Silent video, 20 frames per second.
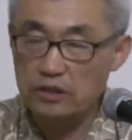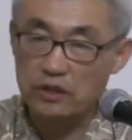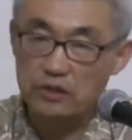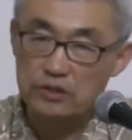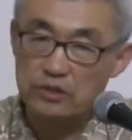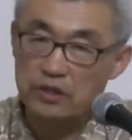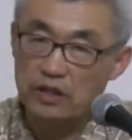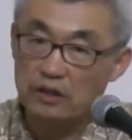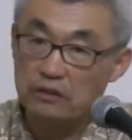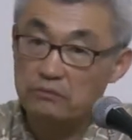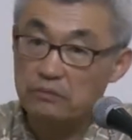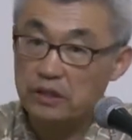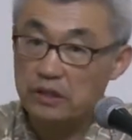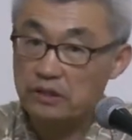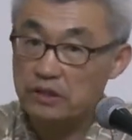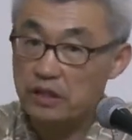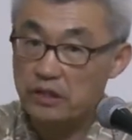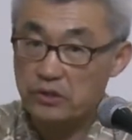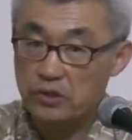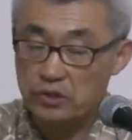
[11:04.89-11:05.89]
does not
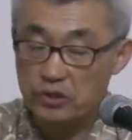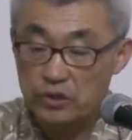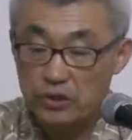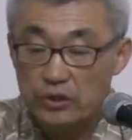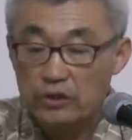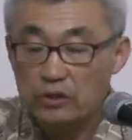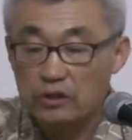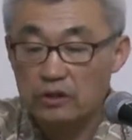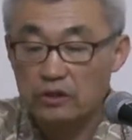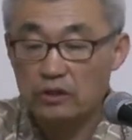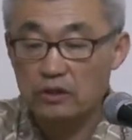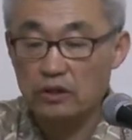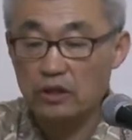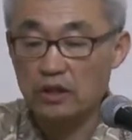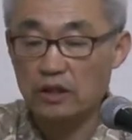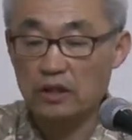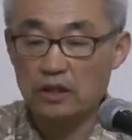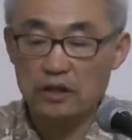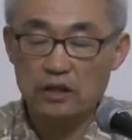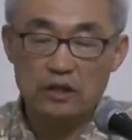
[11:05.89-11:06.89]
mean necessarily
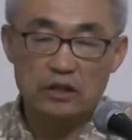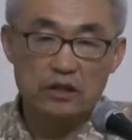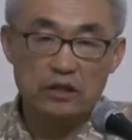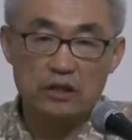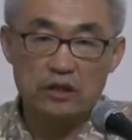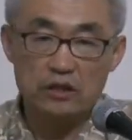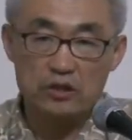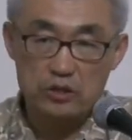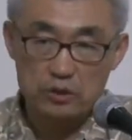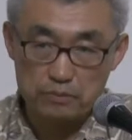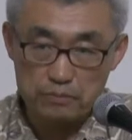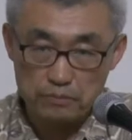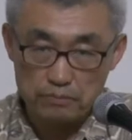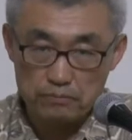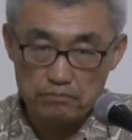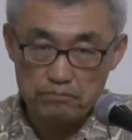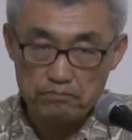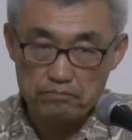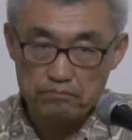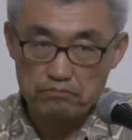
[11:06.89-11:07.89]
it is
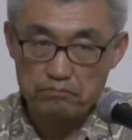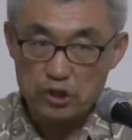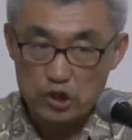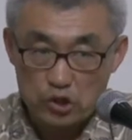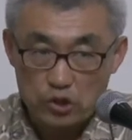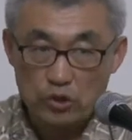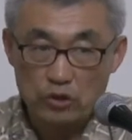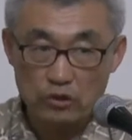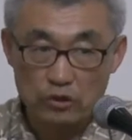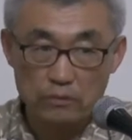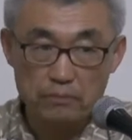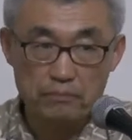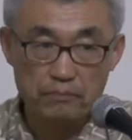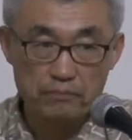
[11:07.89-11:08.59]
missional.